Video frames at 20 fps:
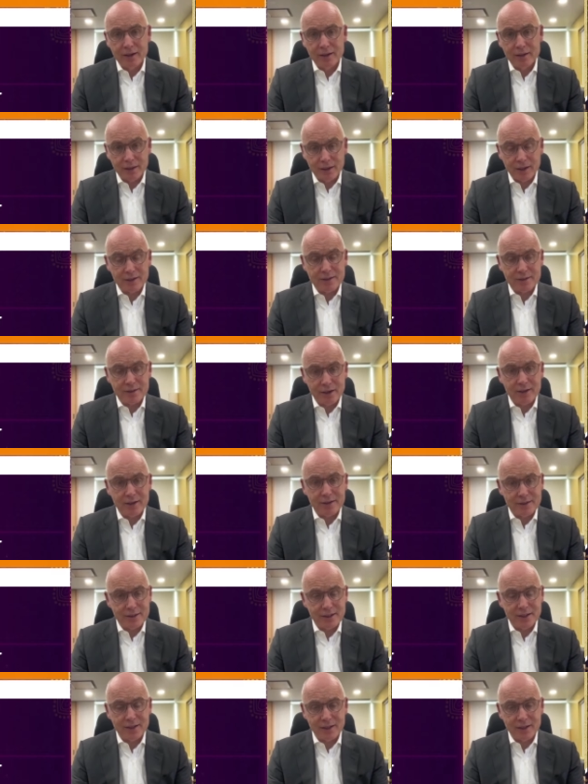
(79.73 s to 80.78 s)
the
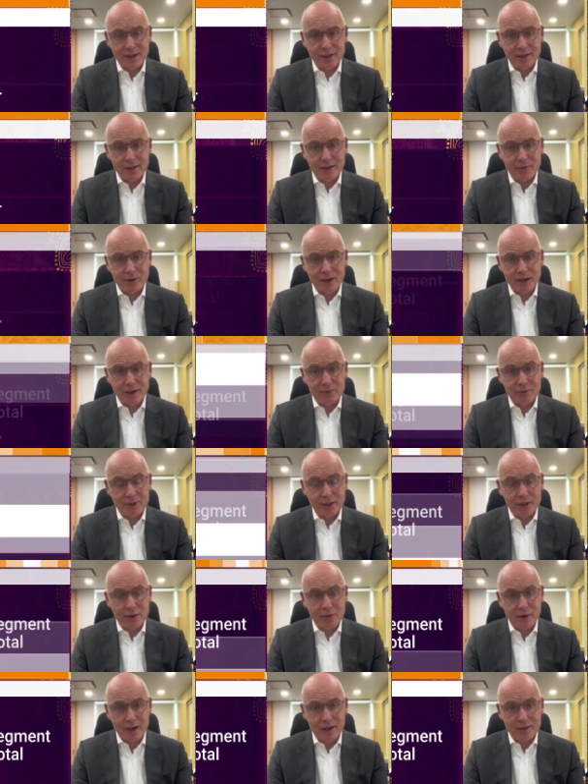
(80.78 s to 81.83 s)
uncertainty in and around the
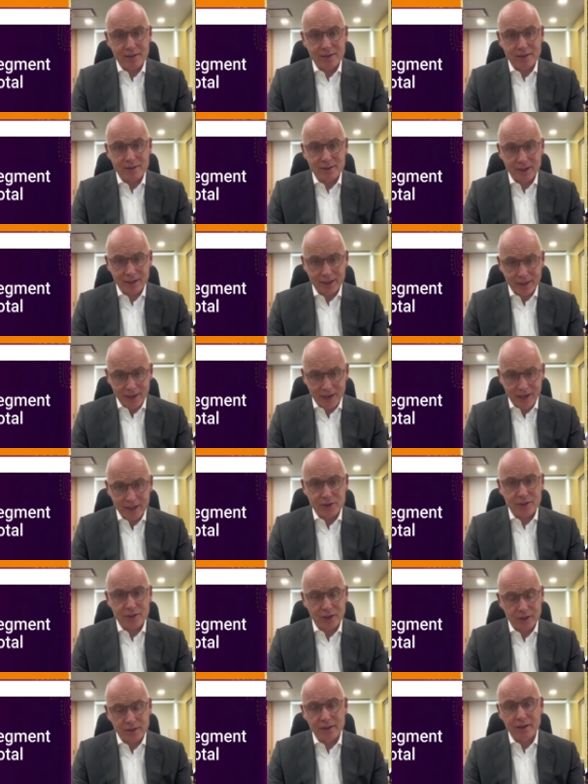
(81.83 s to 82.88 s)
US
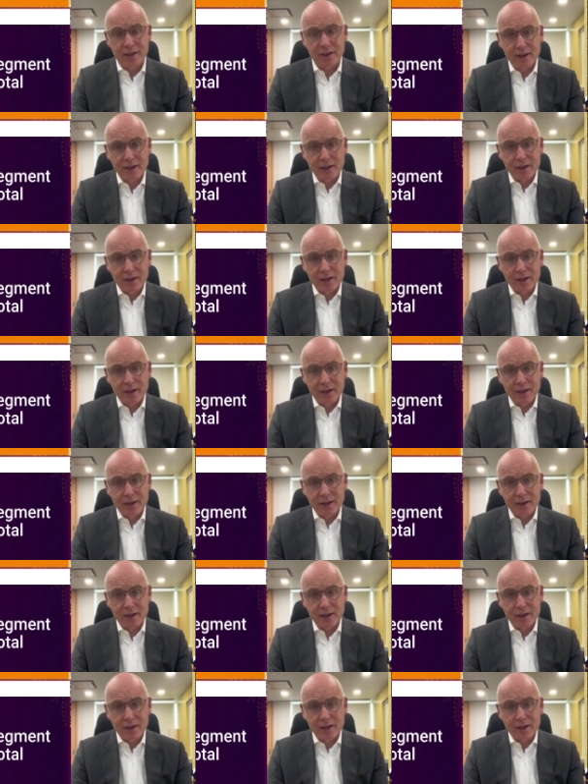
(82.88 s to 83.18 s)
election.